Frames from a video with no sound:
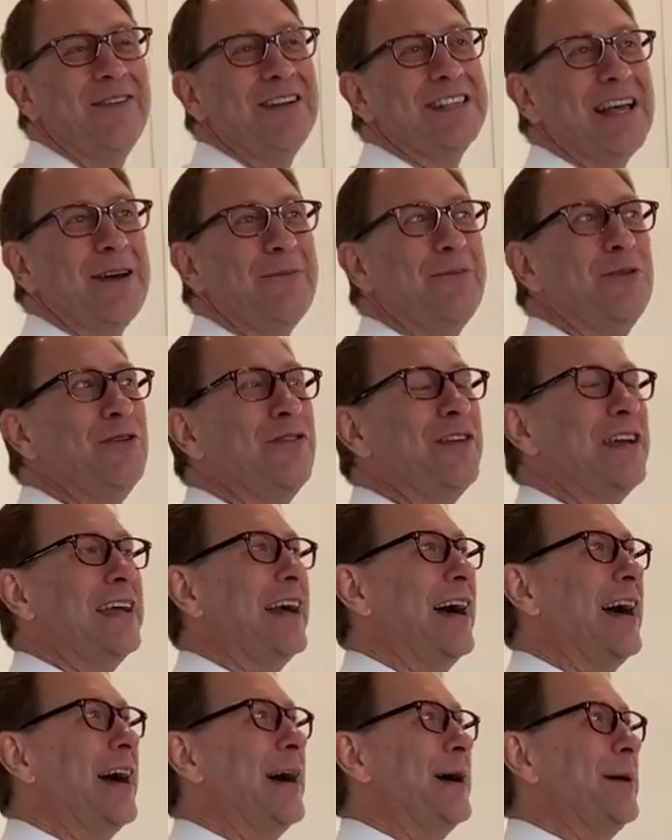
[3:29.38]
what's that movie?
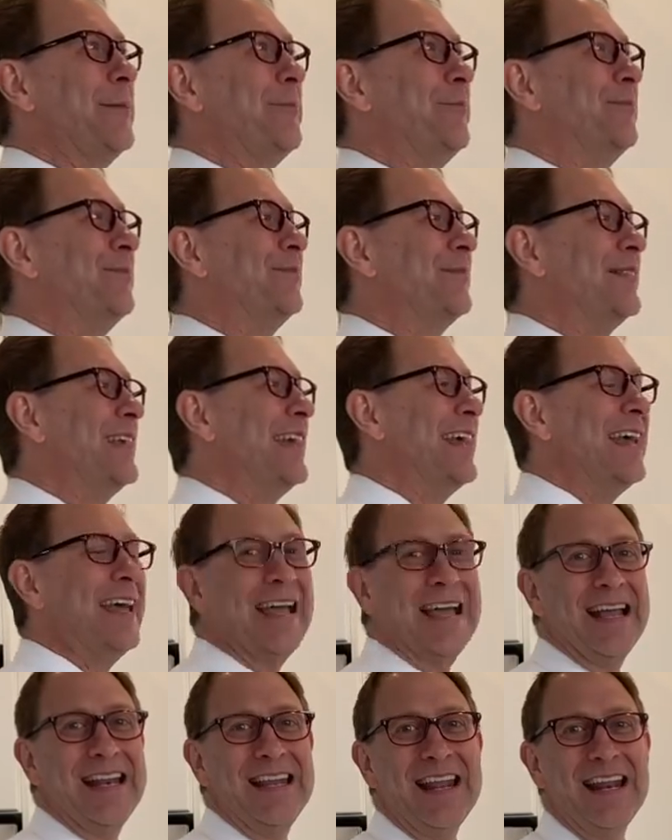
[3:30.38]
Um,
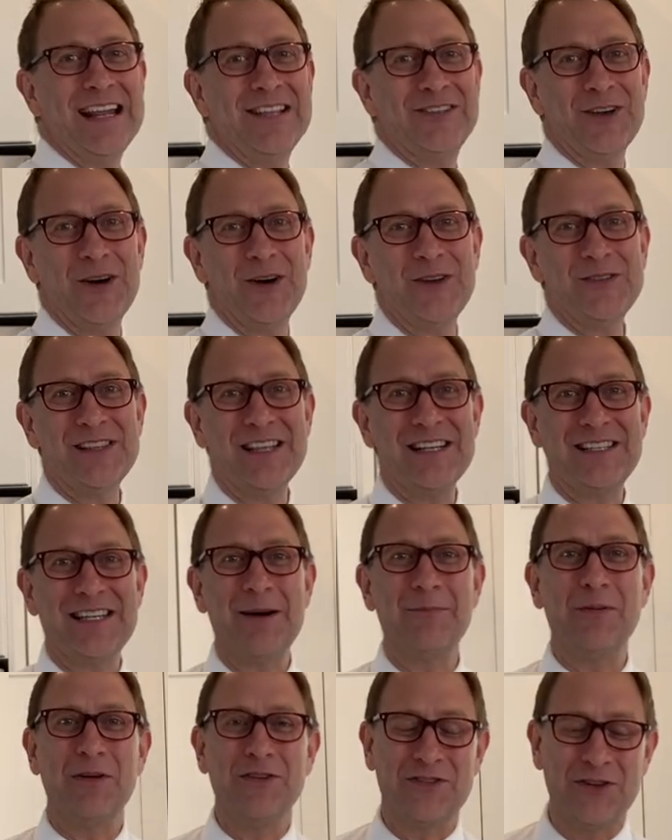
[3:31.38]
Indiana Jones and the
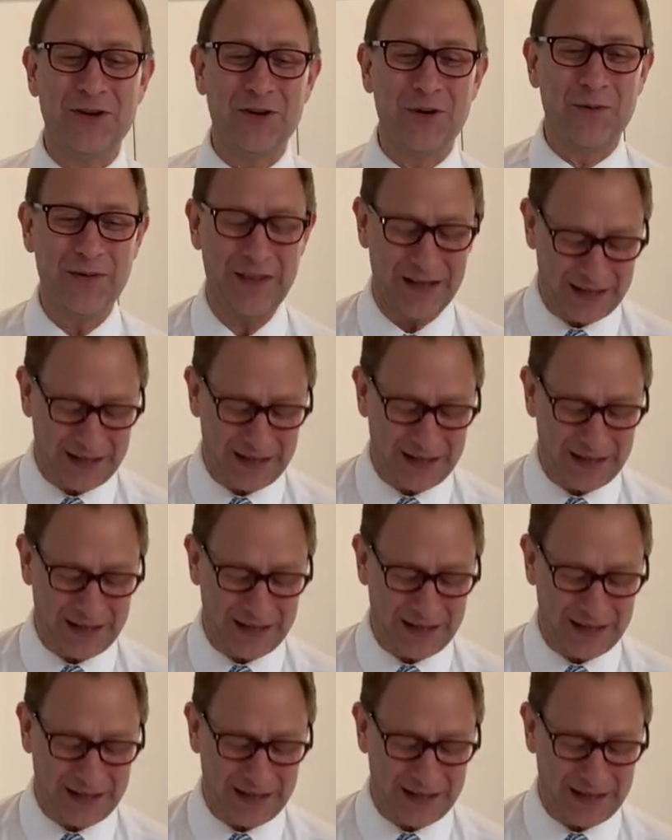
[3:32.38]
Temple of Doom when the